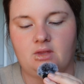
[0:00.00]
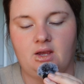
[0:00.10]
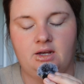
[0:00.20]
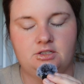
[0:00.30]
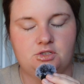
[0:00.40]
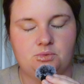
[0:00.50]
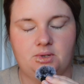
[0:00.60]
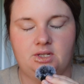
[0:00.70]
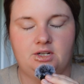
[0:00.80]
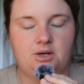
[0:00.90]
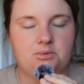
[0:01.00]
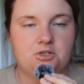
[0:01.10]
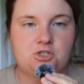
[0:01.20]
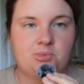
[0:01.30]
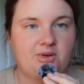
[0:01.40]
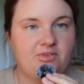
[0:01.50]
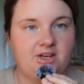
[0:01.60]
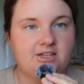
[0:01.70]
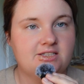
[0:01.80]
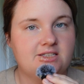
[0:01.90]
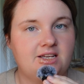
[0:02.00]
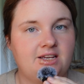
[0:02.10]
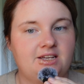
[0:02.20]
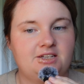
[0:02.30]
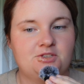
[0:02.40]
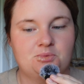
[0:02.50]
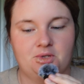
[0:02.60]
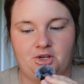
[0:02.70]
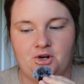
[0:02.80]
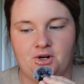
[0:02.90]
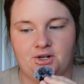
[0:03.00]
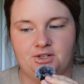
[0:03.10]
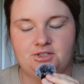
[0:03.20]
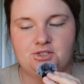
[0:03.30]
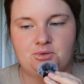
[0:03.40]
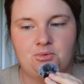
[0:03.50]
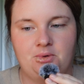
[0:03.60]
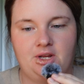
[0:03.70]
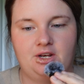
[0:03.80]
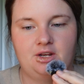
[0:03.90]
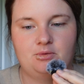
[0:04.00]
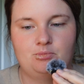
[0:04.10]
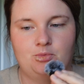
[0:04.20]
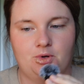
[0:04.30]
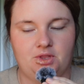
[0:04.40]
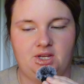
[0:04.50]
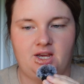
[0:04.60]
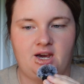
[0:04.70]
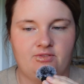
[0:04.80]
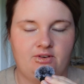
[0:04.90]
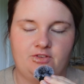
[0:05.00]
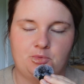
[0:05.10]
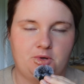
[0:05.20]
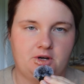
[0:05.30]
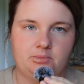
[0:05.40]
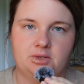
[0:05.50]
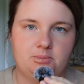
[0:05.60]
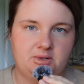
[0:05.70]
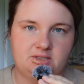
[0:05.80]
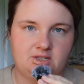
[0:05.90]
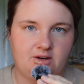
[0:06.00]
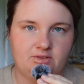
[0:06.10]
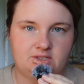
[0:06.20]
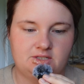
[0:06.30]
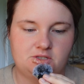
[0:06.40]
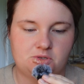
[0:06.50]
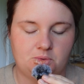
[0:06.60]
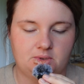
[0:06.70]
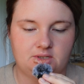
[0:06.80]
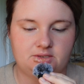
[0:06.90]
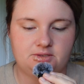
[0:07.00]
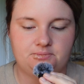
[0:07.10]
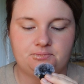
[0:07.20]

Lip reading: I just really did not want to show my face. It is really hard when more than half of your bottom lip is covered in sores.